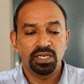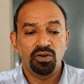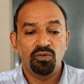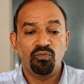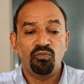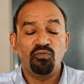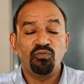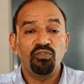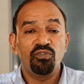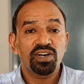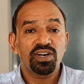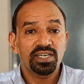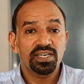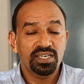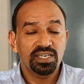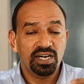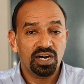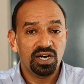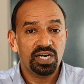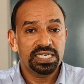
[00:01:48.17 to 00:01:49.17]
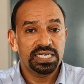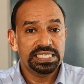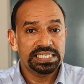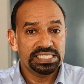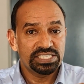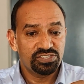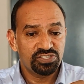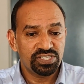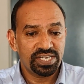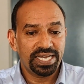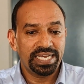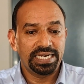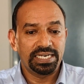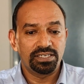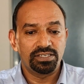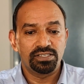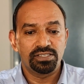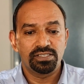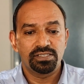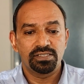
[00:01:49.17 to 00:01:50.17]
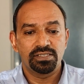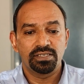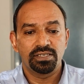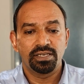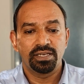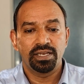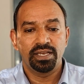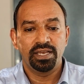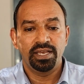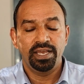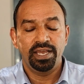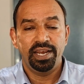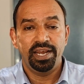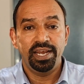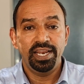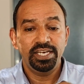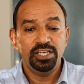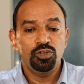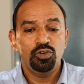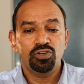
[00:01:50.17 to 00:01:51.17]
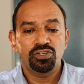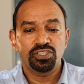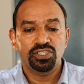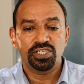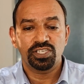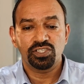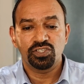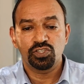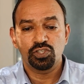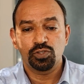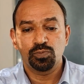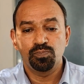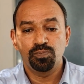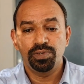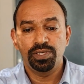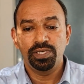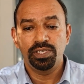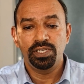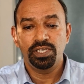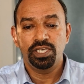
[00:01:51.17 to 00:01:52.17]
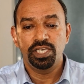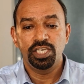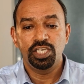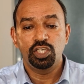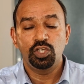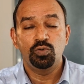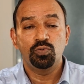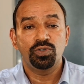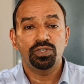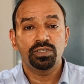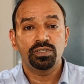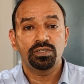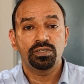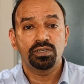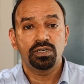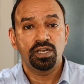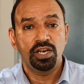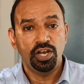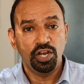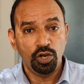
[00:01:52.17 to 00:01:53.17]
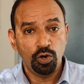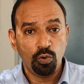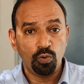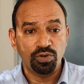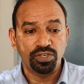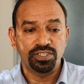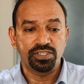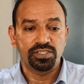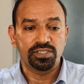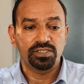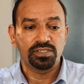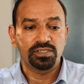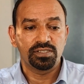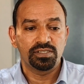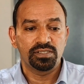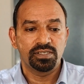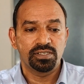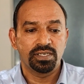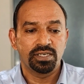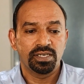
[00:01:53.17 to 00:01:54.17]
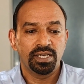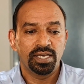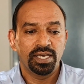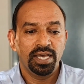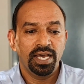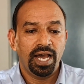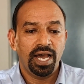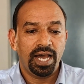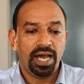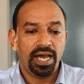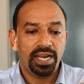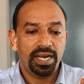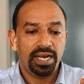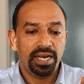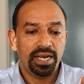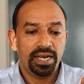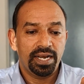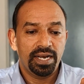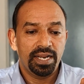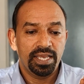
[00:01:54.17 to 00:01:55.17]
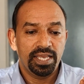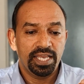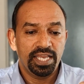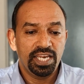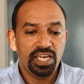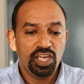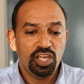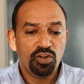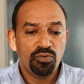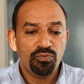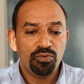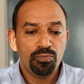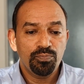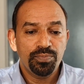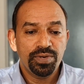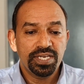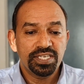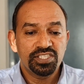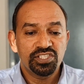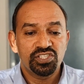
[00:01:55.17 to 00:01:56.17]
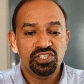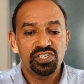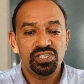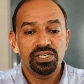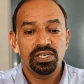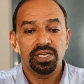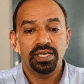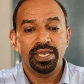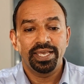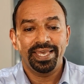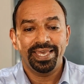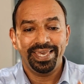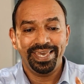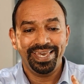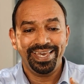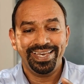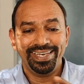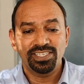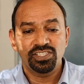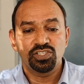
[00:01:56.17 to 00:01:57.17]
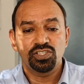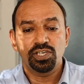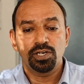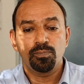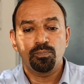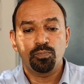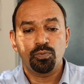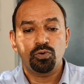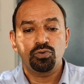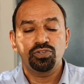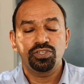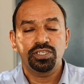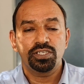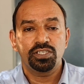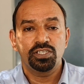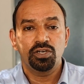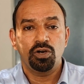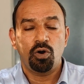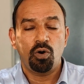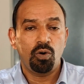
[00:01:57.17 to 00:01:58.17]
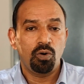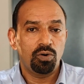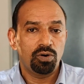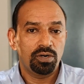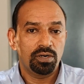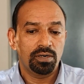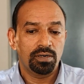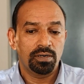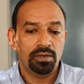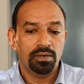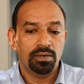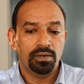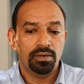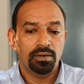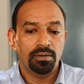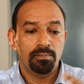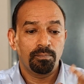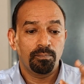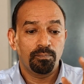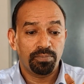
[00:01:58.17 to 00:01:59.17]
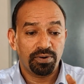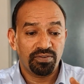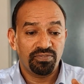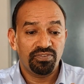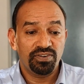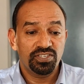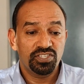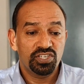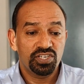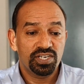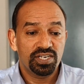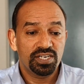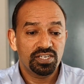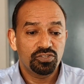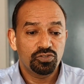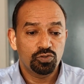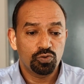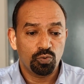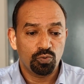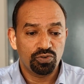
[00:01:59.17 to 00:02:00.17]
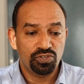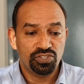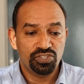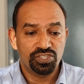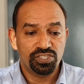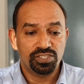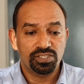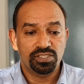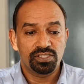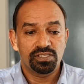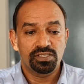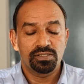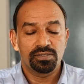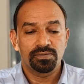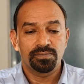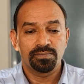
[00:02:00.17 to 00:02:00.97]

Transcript: Work hard in silence. Let your success be your noise. An interview-based ASL project on professional choices.